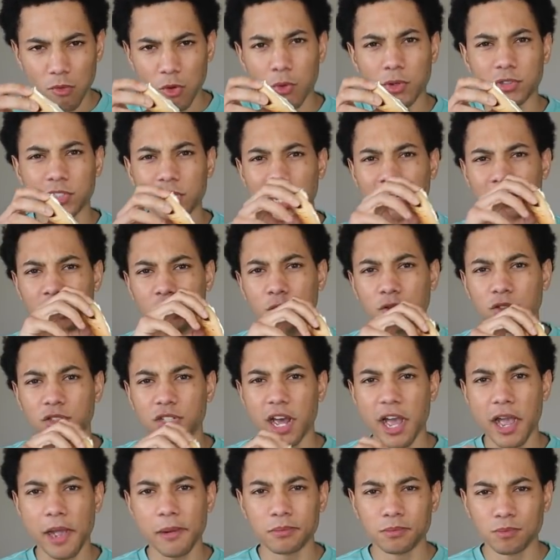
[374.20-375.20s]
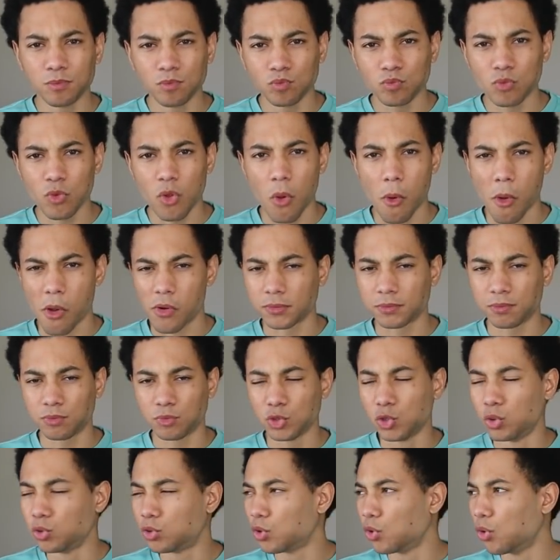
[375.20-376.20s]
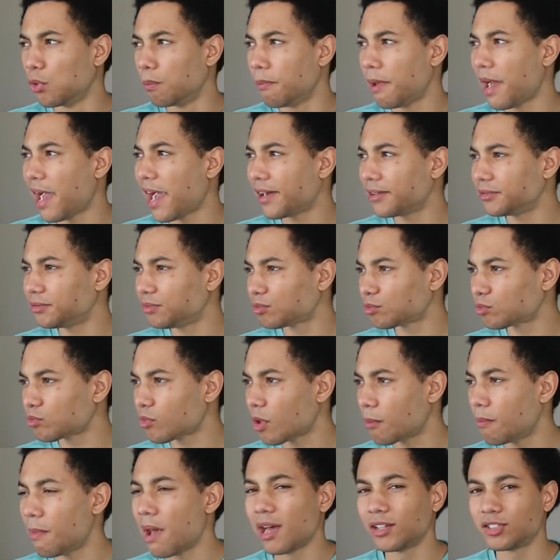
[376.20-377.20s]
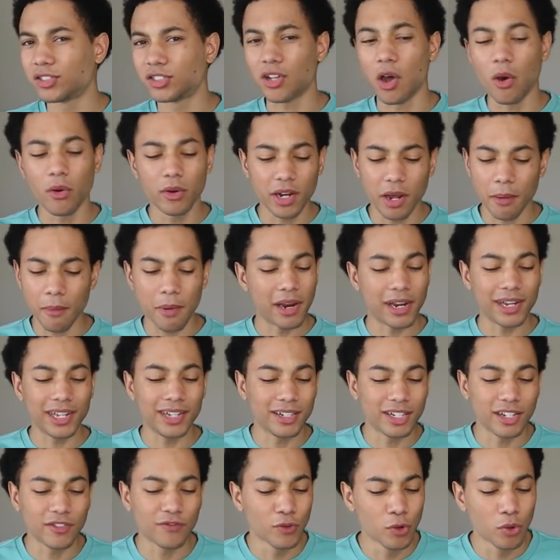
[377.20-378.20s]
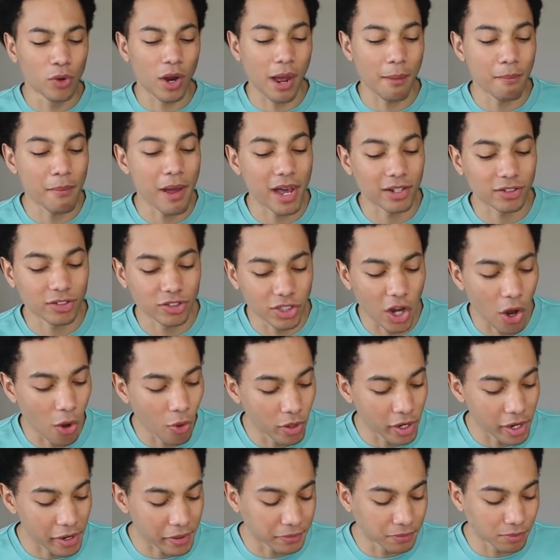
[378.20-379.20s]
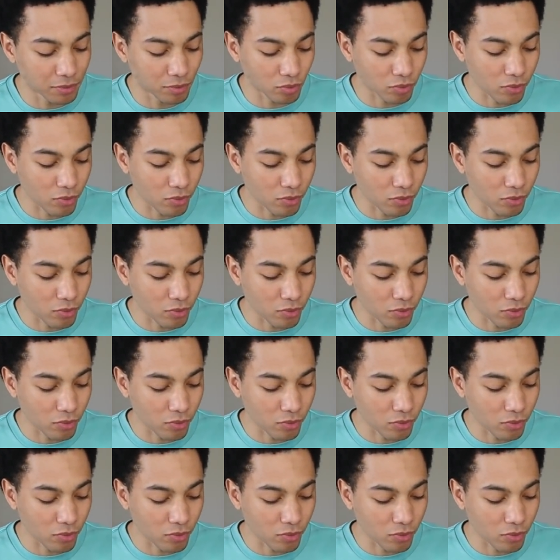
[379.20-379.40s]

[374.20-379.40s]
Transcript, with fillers: What's that dude's name on YouTube? Matt Stonie. I'm about to eat this food like Matt Stonie.